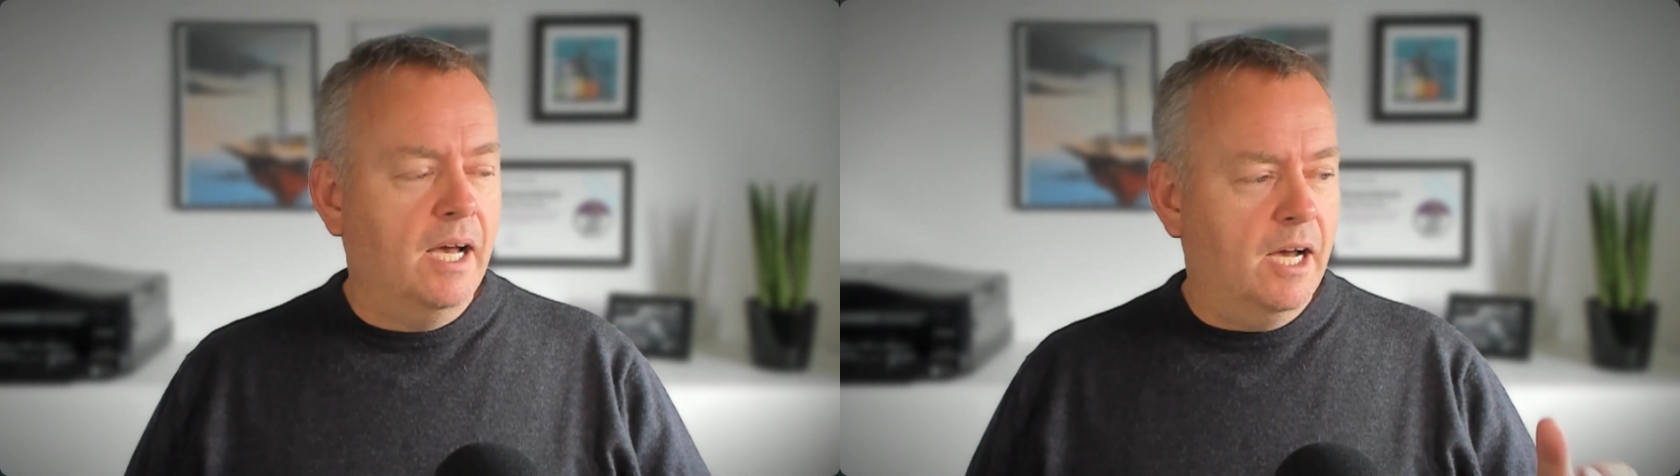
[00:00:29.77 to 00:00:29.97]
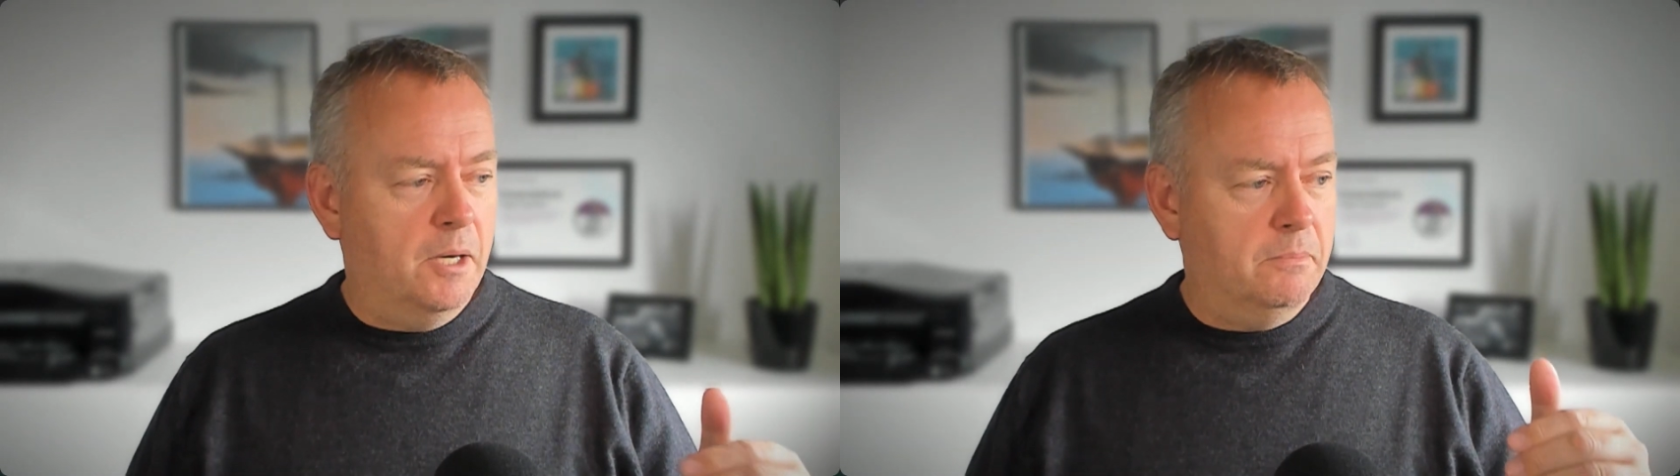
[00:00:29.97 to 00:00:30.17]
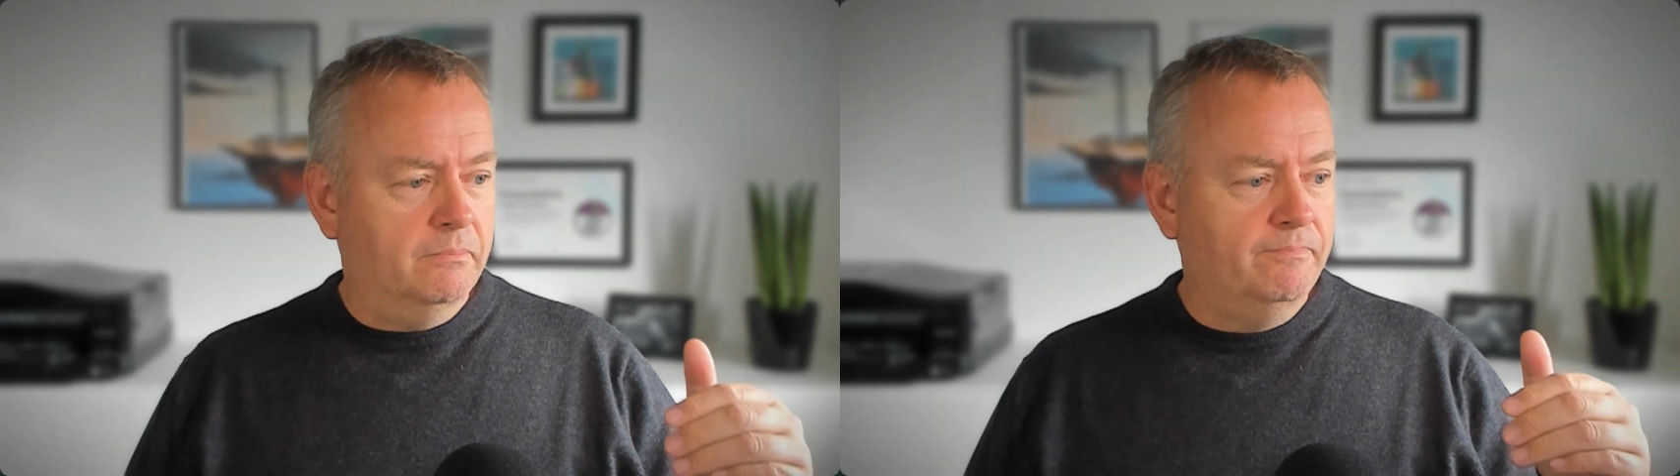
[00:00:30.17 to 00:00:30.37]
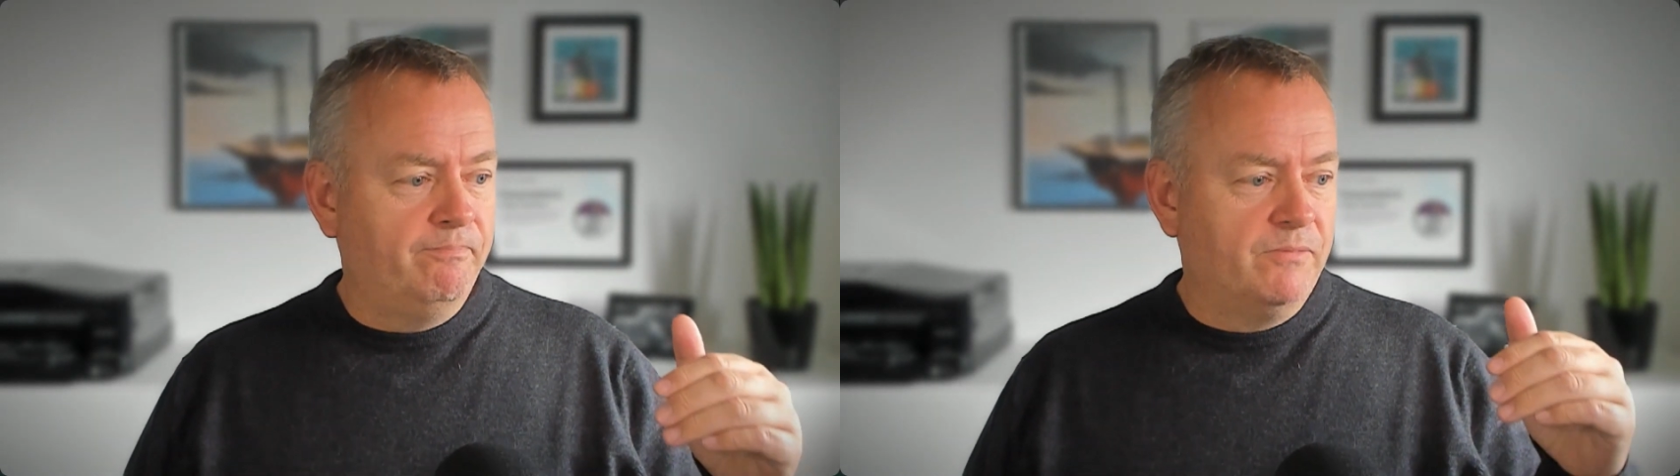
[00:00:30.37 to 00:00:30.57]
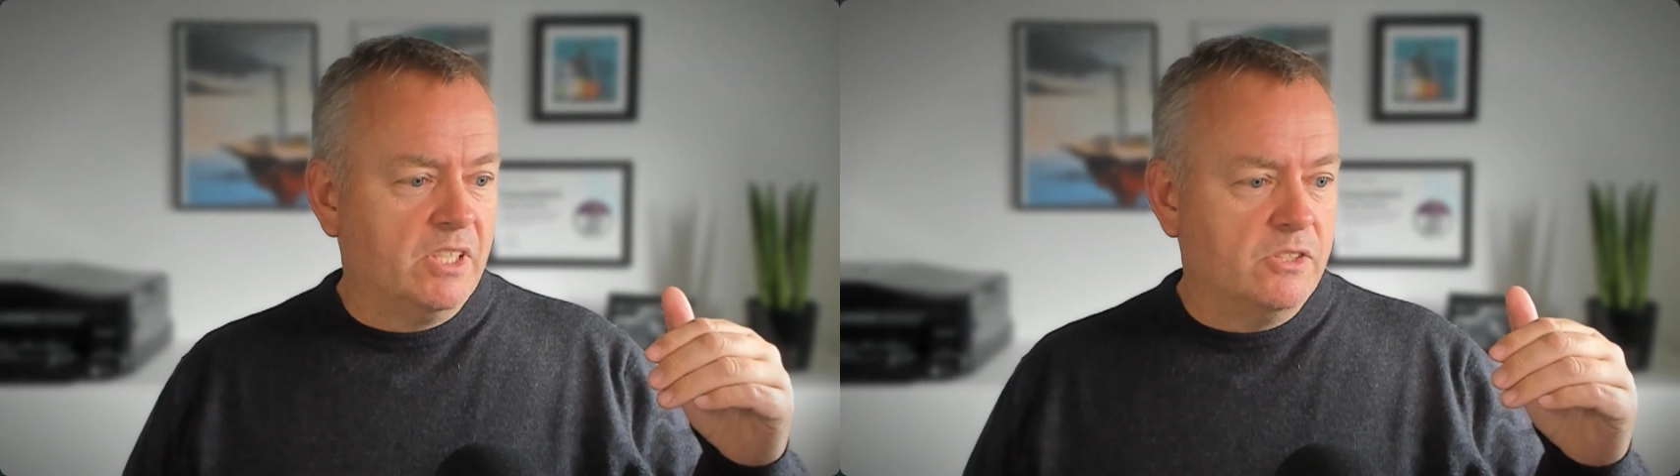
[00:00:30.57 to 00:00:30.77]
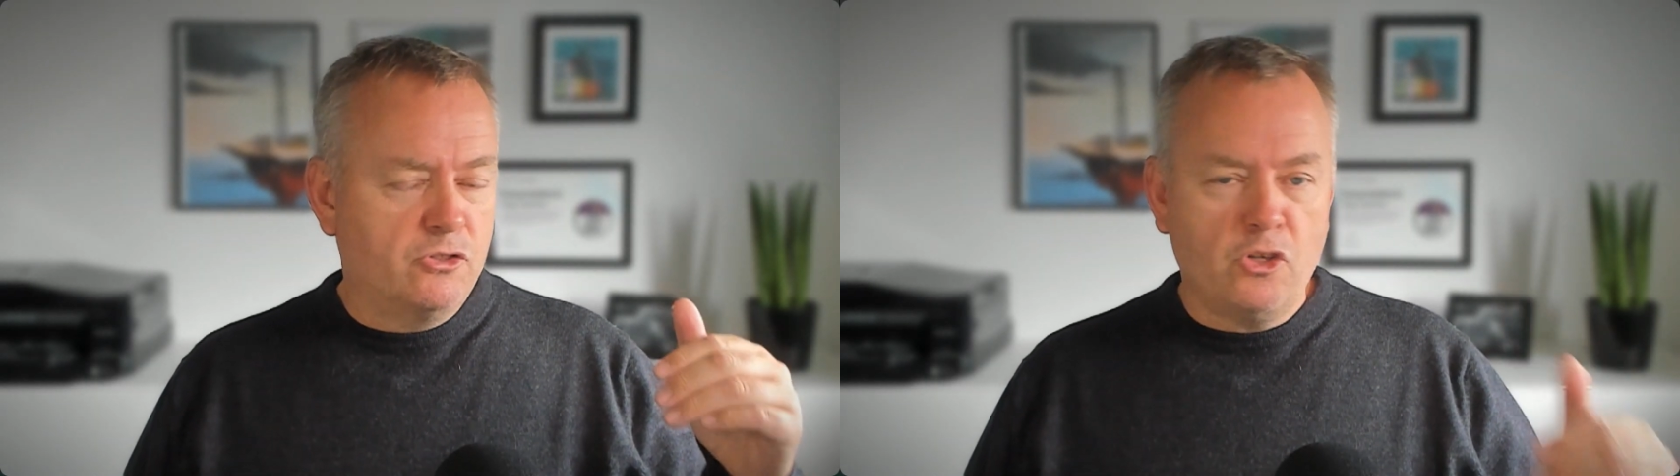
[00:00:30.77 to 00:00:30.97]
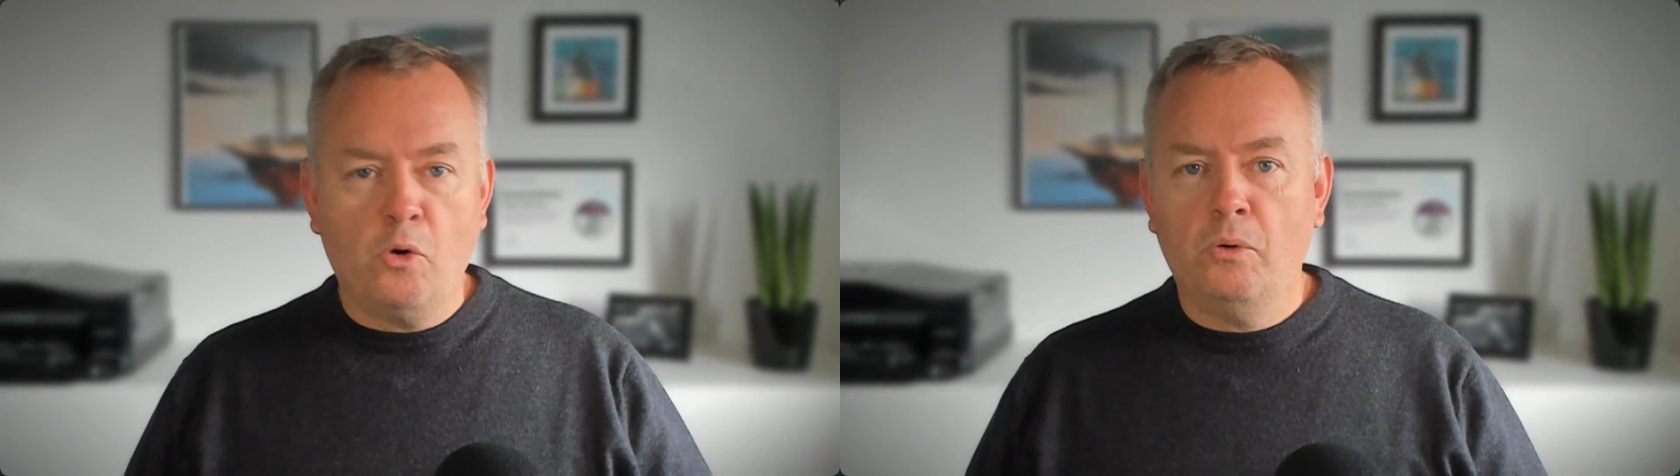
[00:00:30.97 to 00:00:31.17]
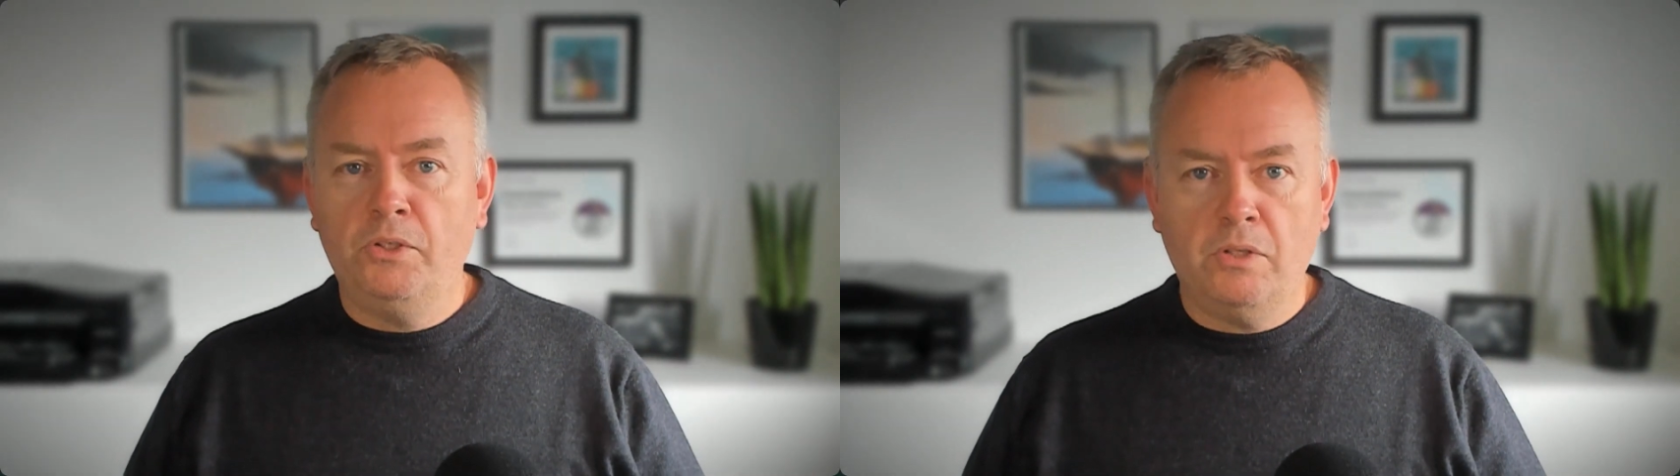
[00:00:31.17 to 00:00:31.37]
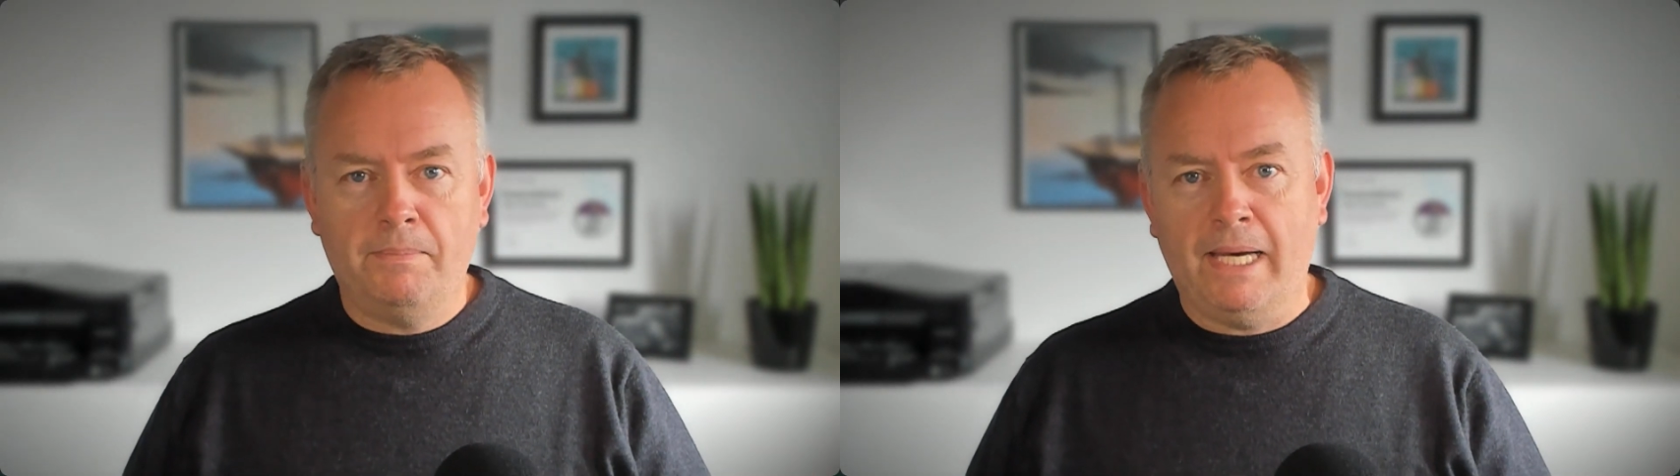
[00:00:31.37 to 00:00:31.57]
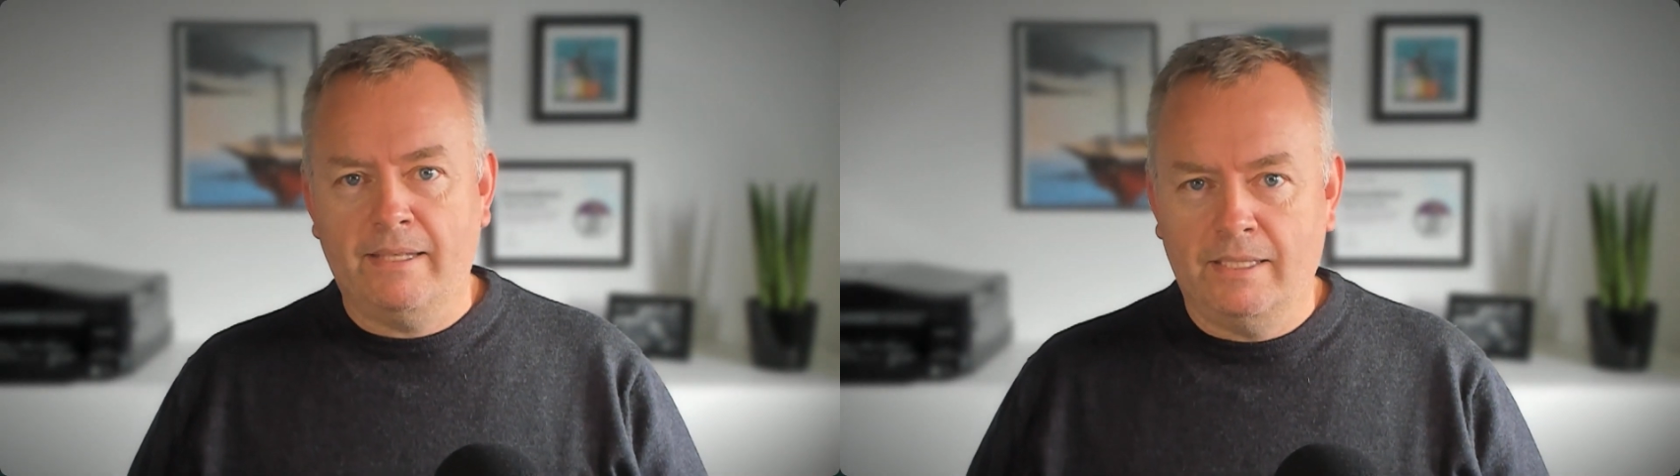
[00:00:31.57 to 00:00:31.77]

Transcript: Um, so UiPath